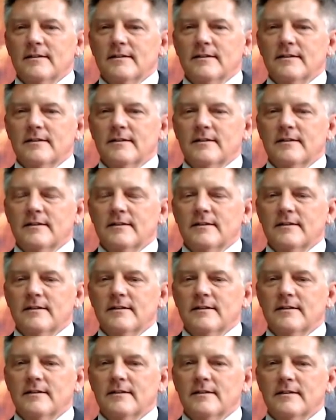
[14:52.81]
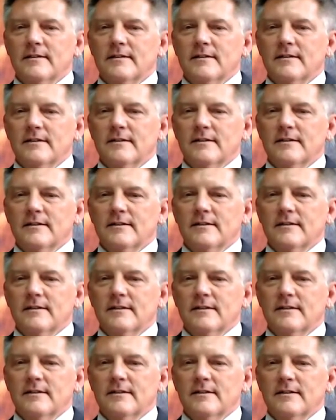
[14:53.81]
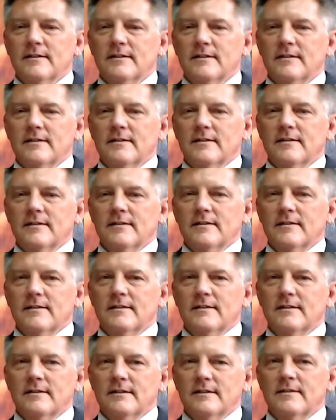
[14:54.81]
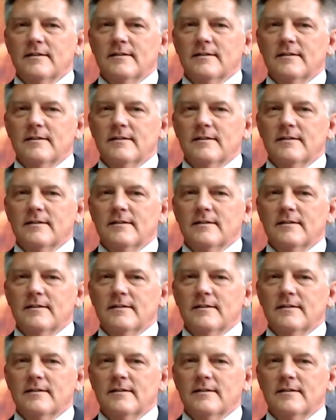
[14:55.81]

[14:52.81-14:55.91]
The person shown says nothing.